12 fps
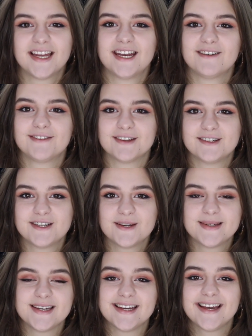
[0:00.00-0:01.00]
and if you're
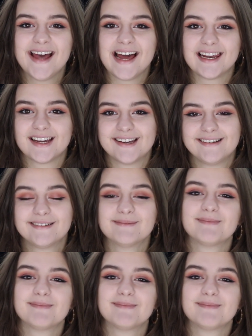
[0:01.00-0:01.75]
new here, hello.